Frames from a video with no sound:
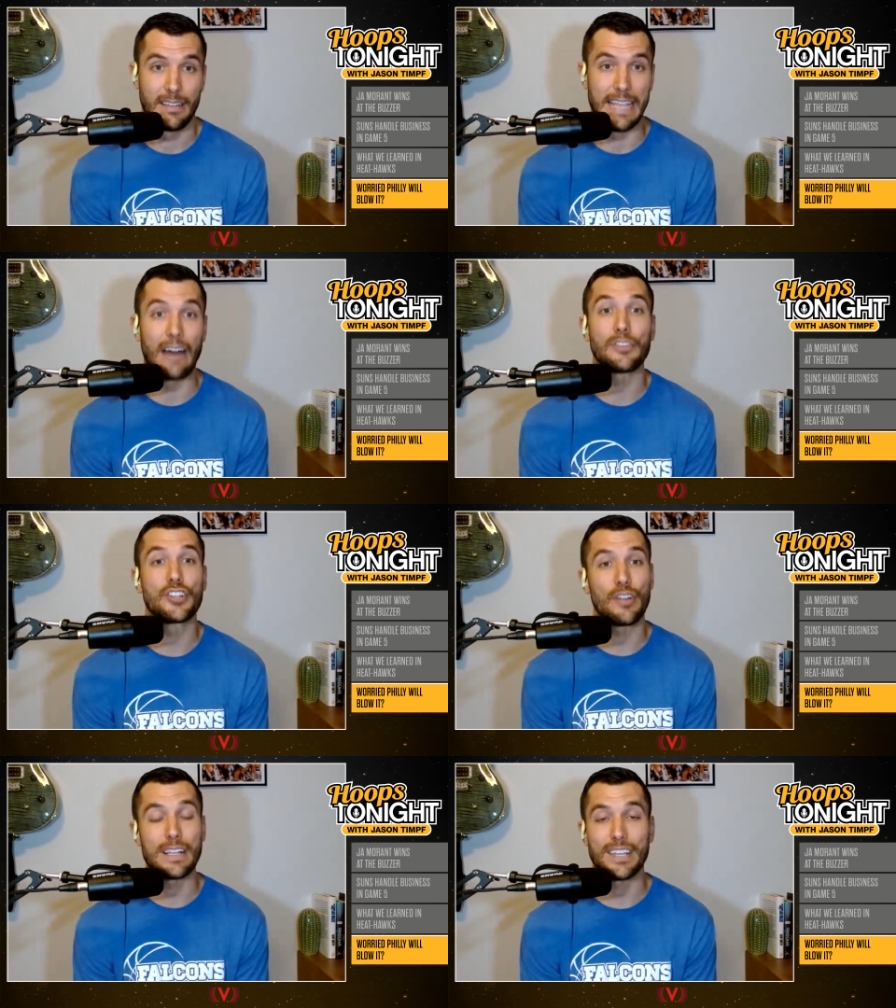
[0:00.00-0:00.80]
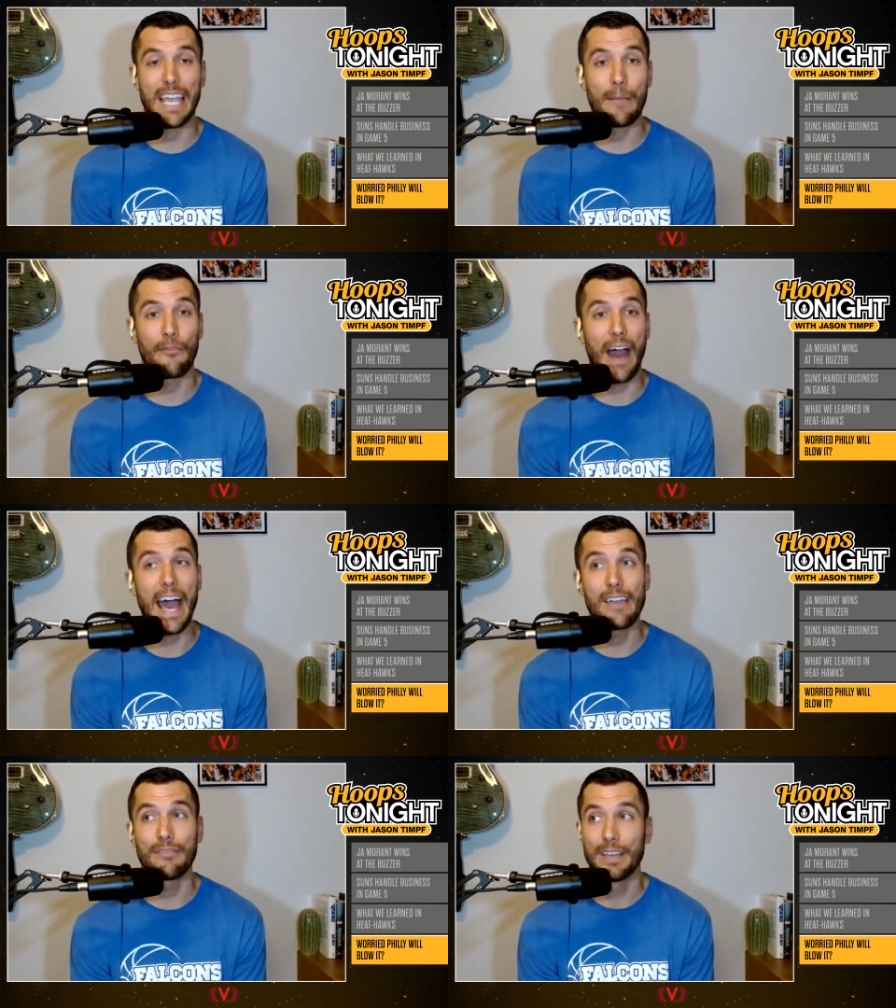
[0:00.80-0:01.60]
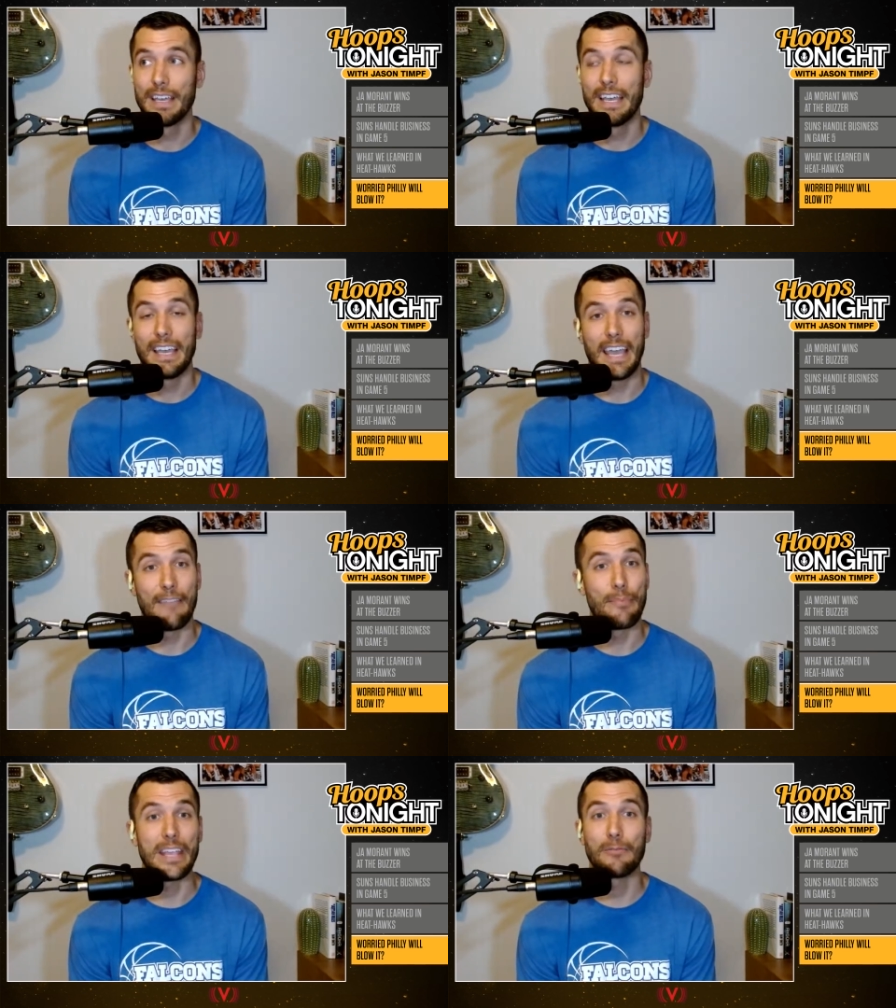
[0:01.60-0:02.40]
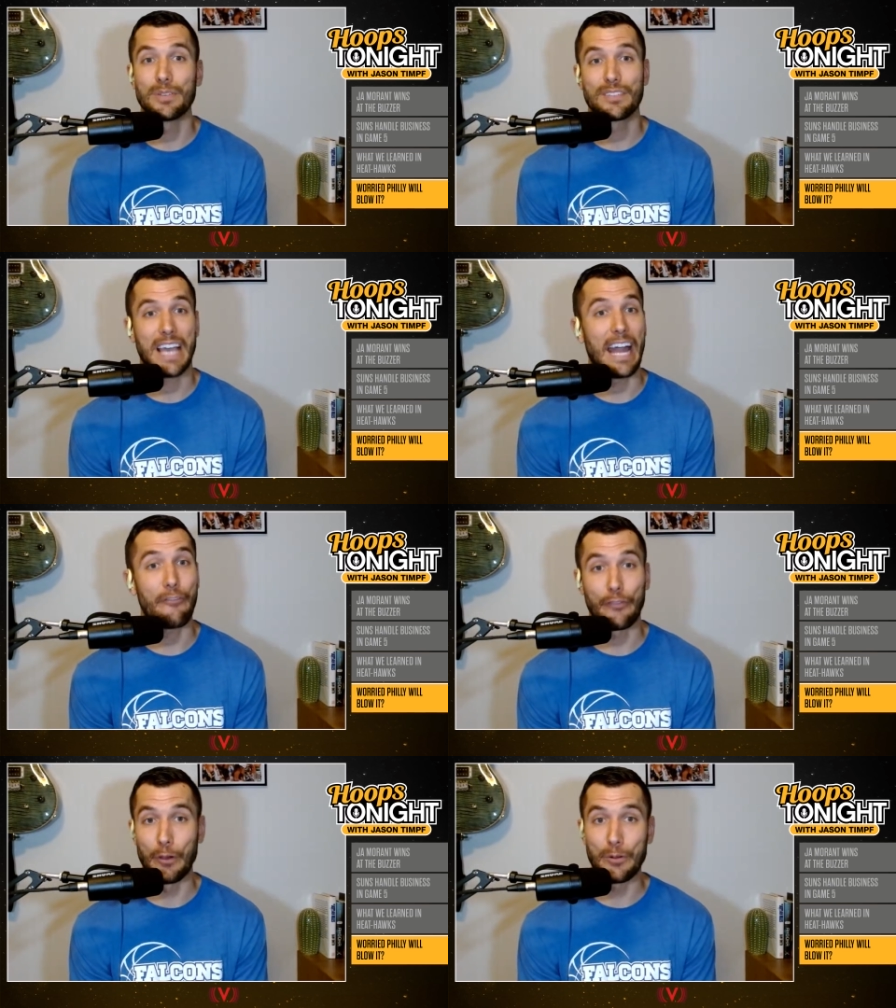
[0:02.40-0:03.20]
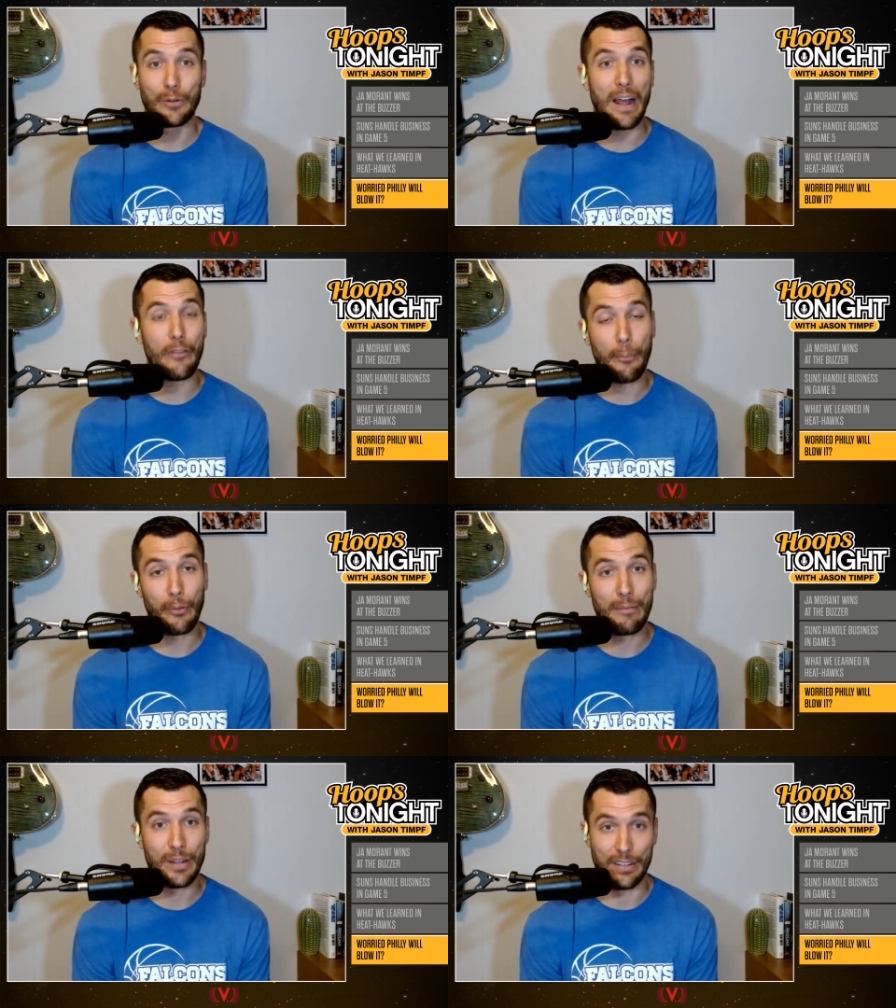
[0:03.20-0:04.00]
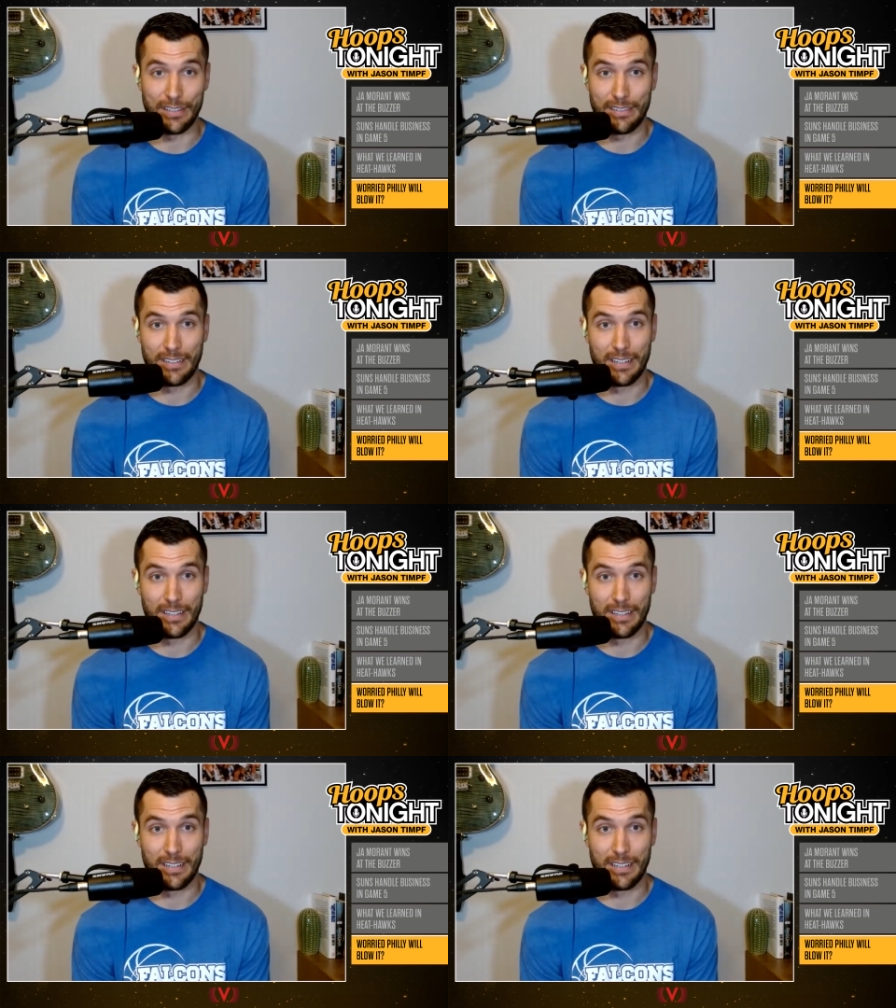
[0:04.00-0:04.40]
Down the stretch of game five, Embiid was kind of floating around the perimeter,